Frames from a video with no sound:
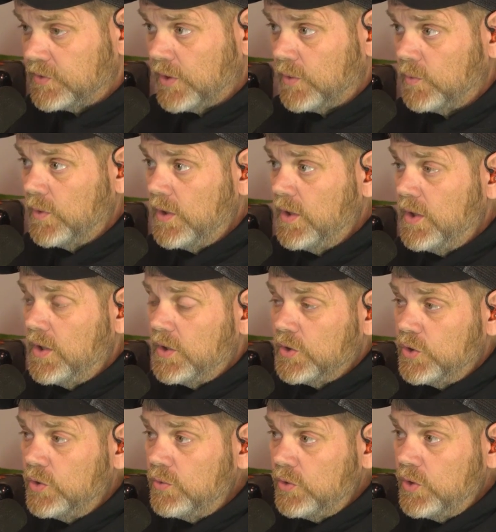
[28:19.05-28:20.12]
So
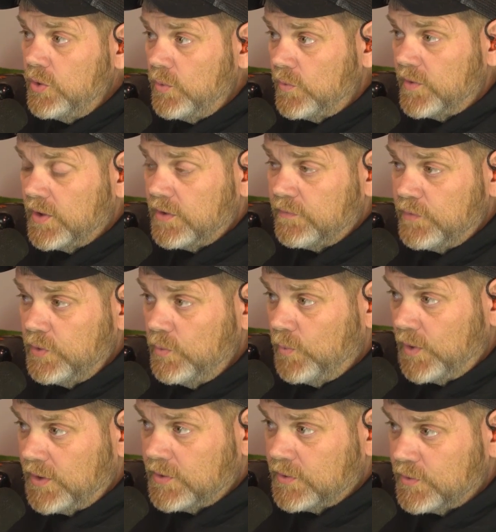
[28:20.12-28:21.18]
you knew that if you
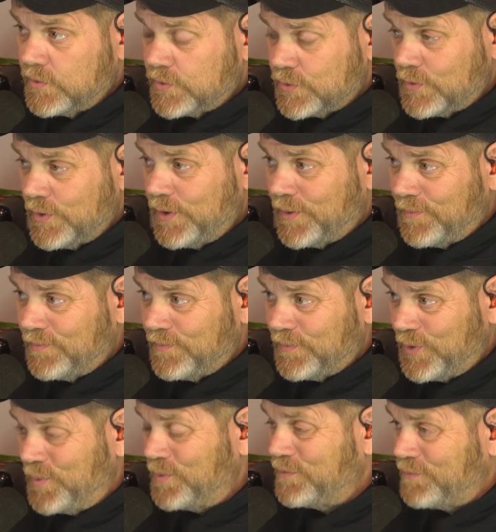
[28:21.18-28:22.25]
went to the strip,
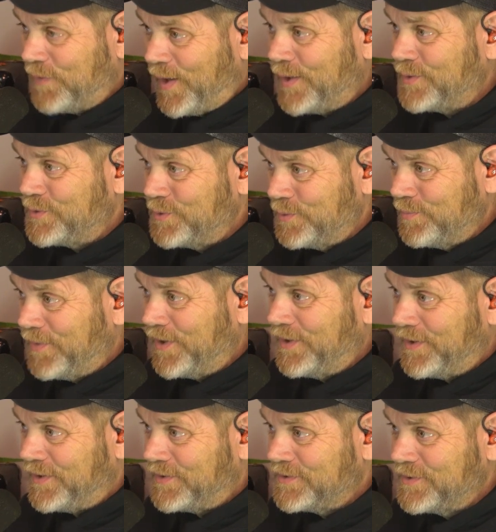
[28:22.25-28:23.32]
you would find your
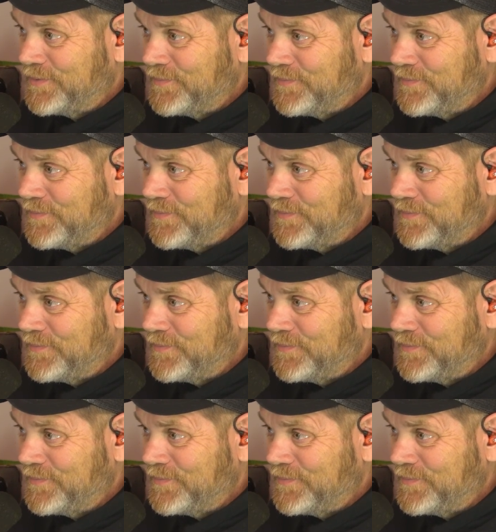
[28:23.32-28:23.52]
buddies.